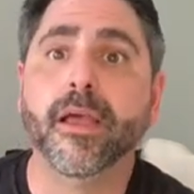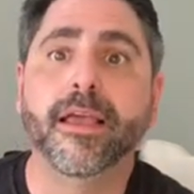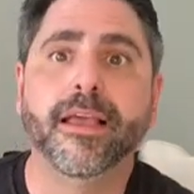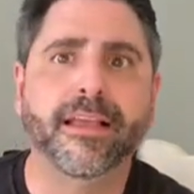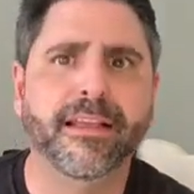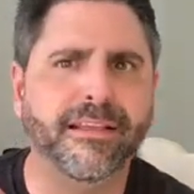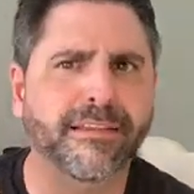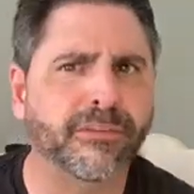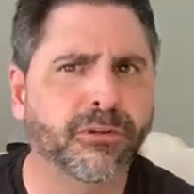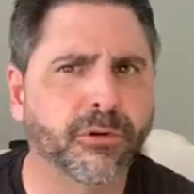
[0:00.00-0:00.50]

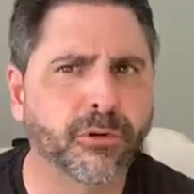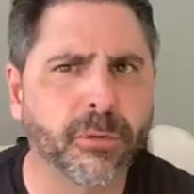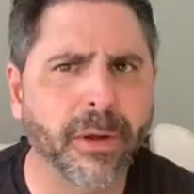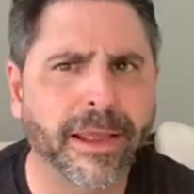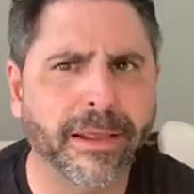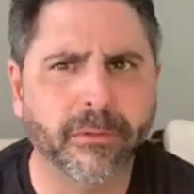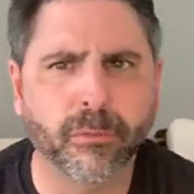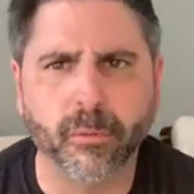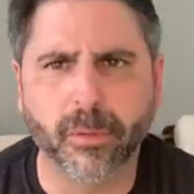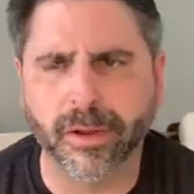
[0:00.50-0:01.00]
he's
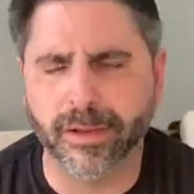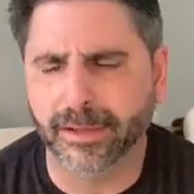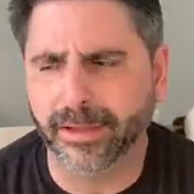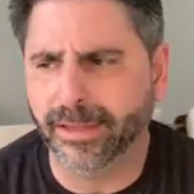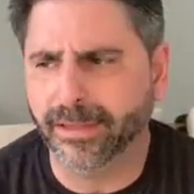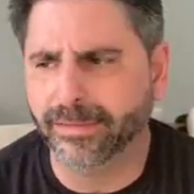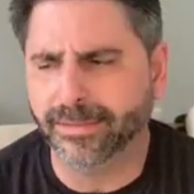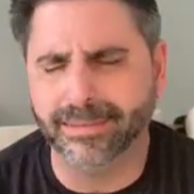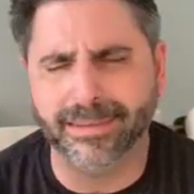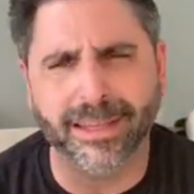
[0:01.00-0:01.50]
great when
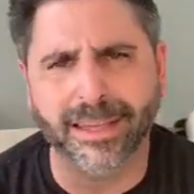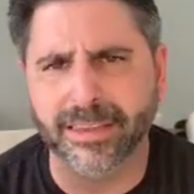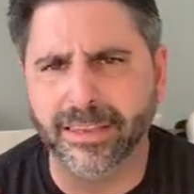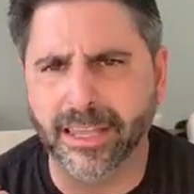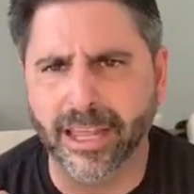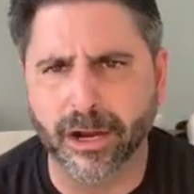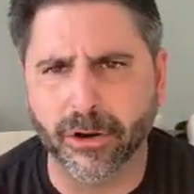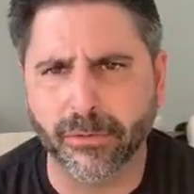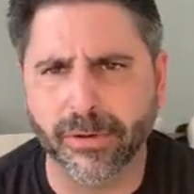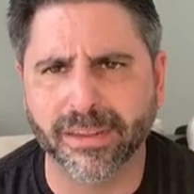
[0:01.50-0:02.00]
he's in the
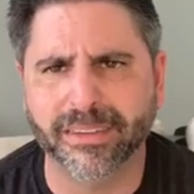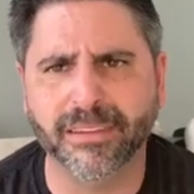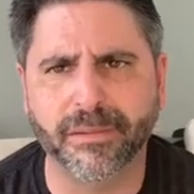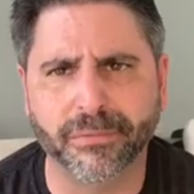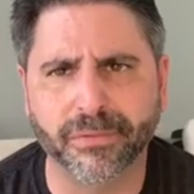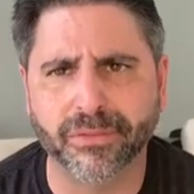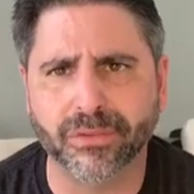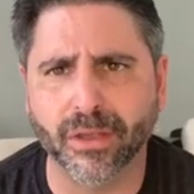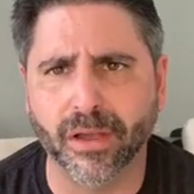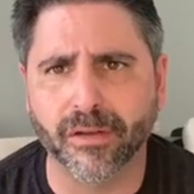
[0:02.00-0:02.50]
aggressive
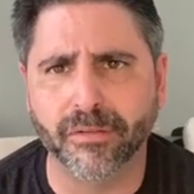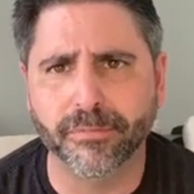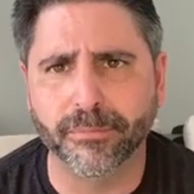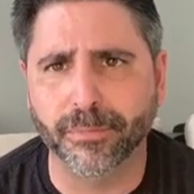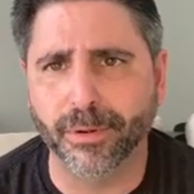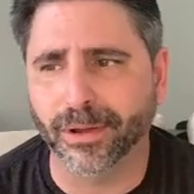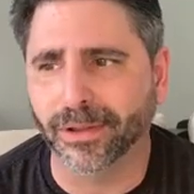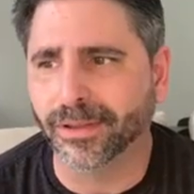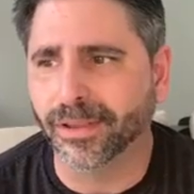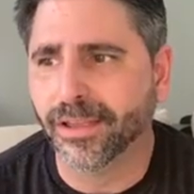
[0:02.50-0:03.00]
stuff.
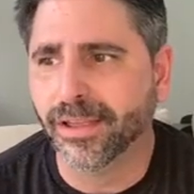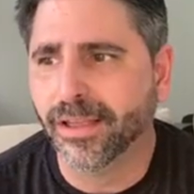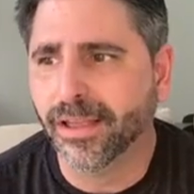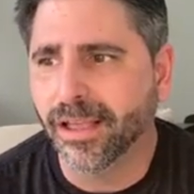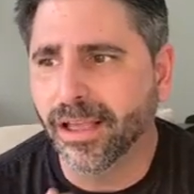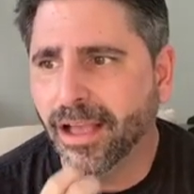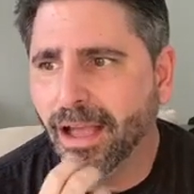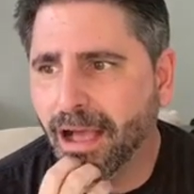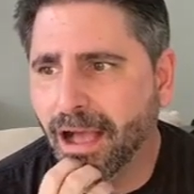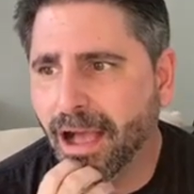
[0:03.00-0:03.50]
But
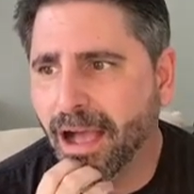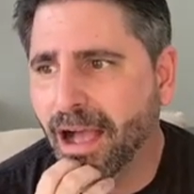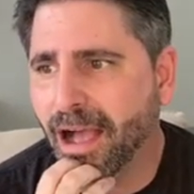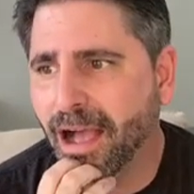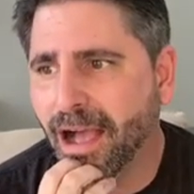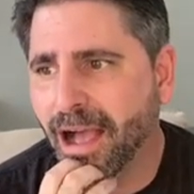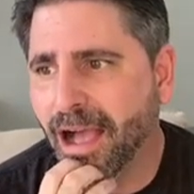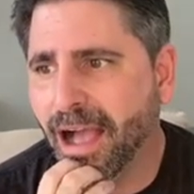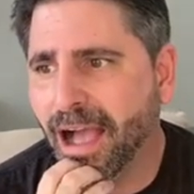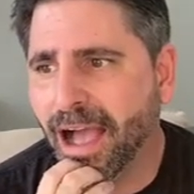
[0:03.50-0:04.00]

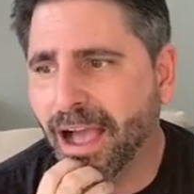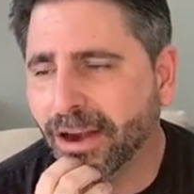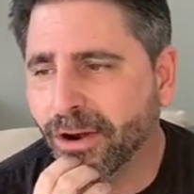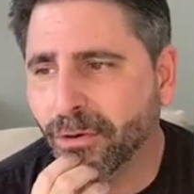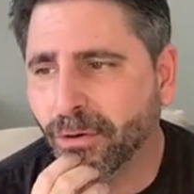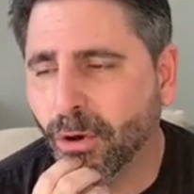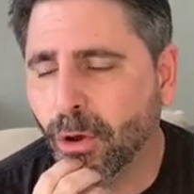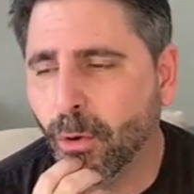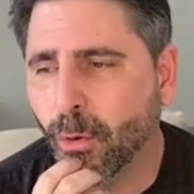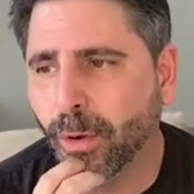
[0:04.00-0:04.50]
I don't
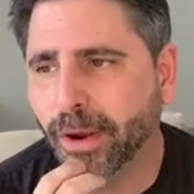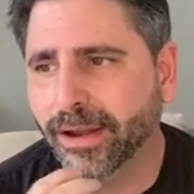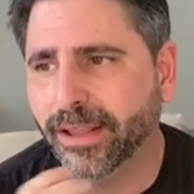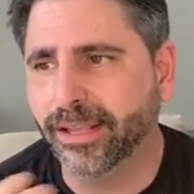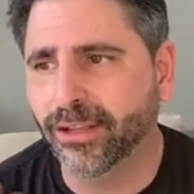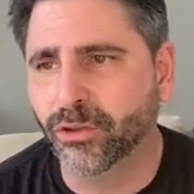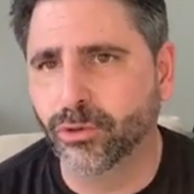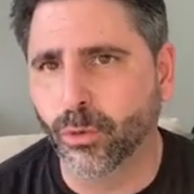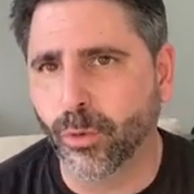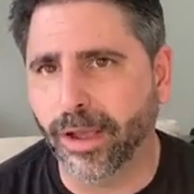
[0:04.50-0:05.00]
know, when he
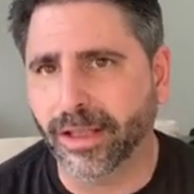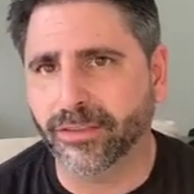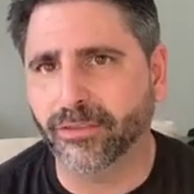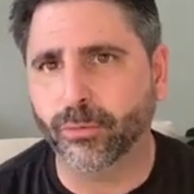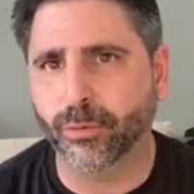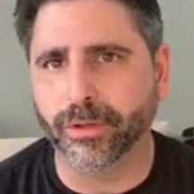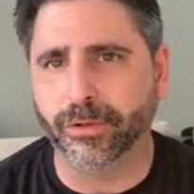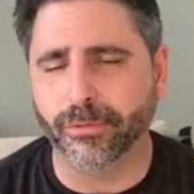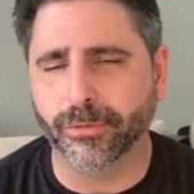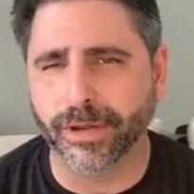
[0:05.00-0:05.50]
duets
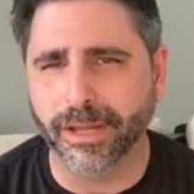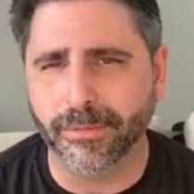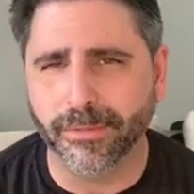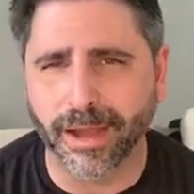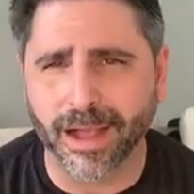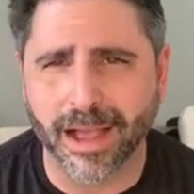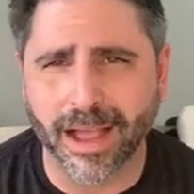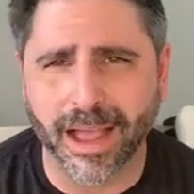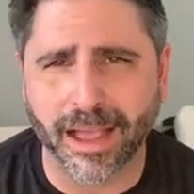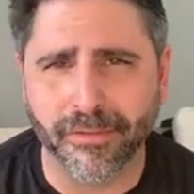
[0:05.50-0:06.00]
with
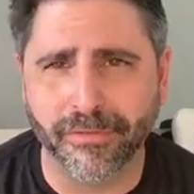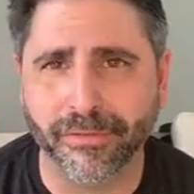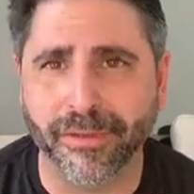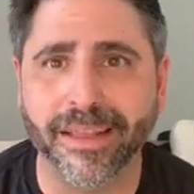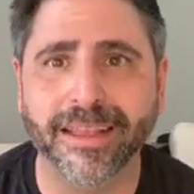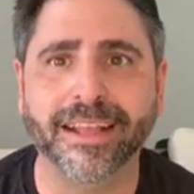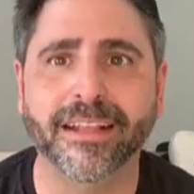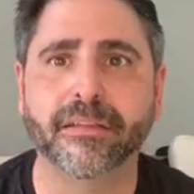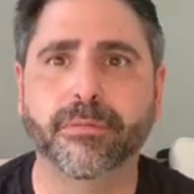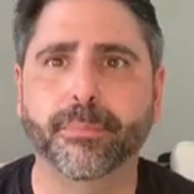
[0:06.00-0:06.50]
Reba, I
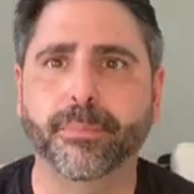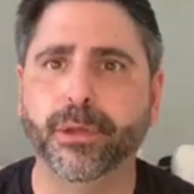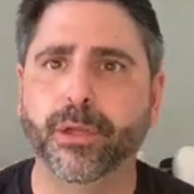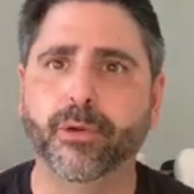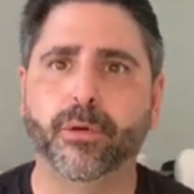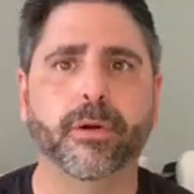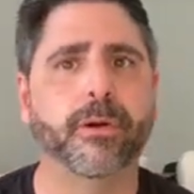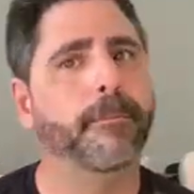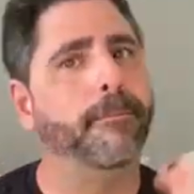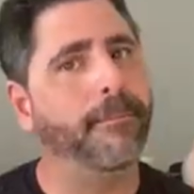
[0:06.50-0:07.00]
think it's
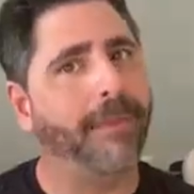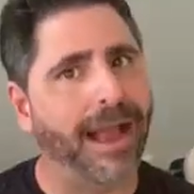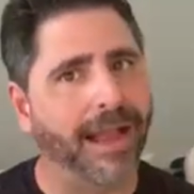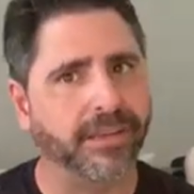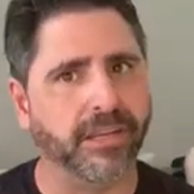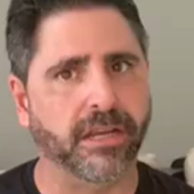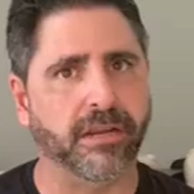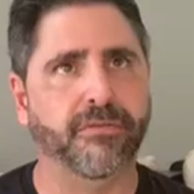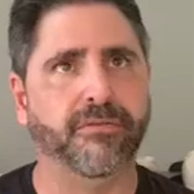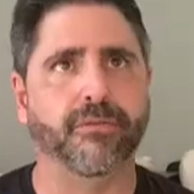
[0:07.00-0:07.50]
pure
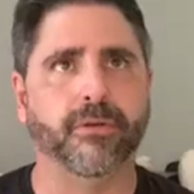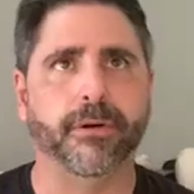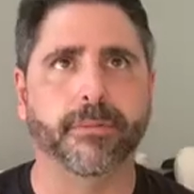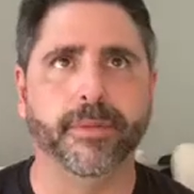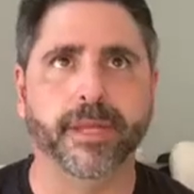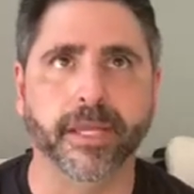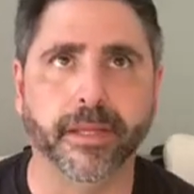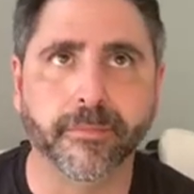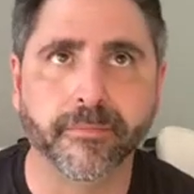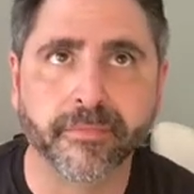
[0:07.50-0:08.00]
magic for
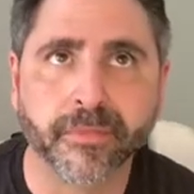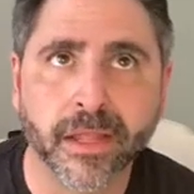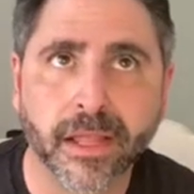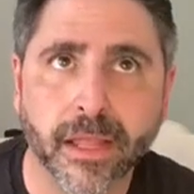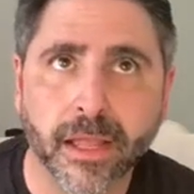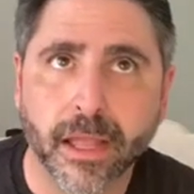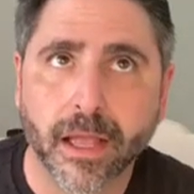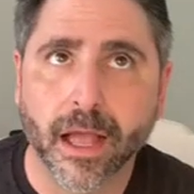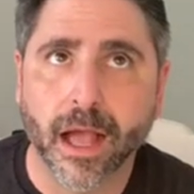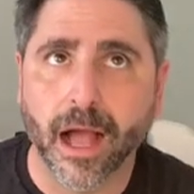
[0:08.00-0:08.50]
me.
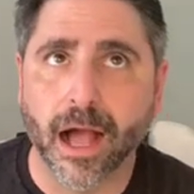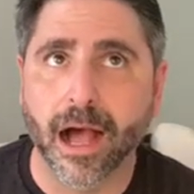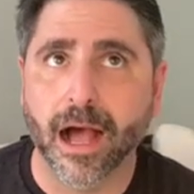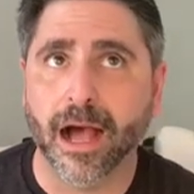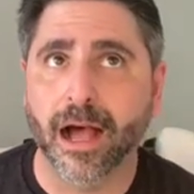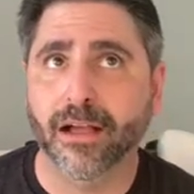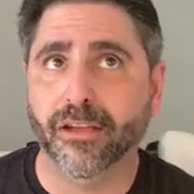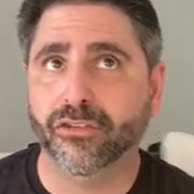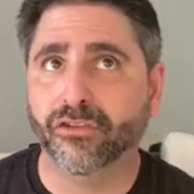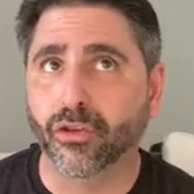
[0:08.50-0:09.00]

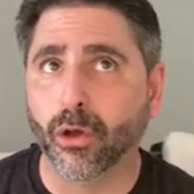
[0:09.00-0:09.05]
A